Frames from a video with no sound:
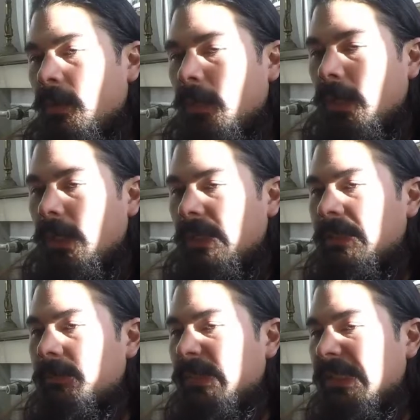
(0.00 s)
or
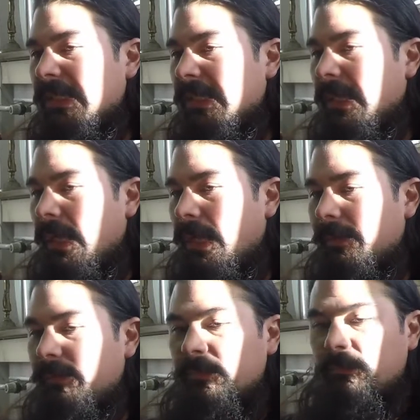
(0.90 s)
it could be
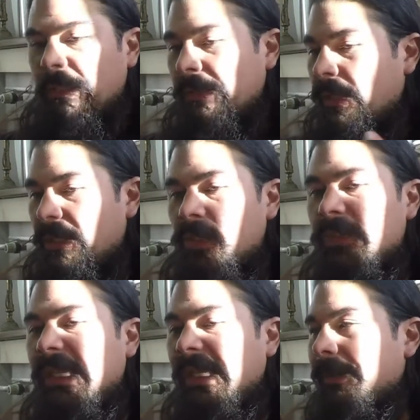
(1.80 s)
when you're a
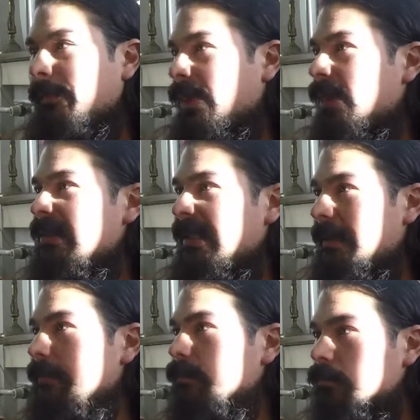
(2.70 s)
creative
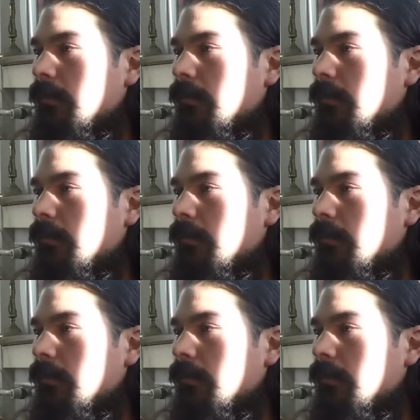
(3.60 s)
person